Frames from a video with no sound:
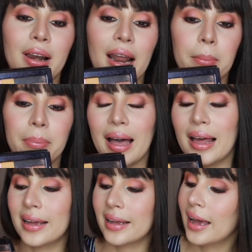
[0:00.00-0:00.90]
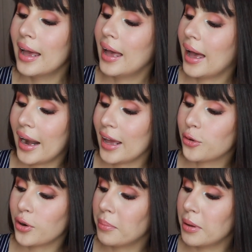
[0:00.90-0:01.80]
Glam palette, and I
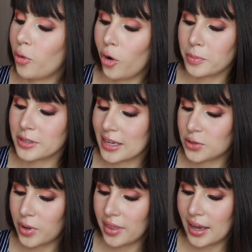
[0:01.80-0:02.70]
couldn't be more obsessed with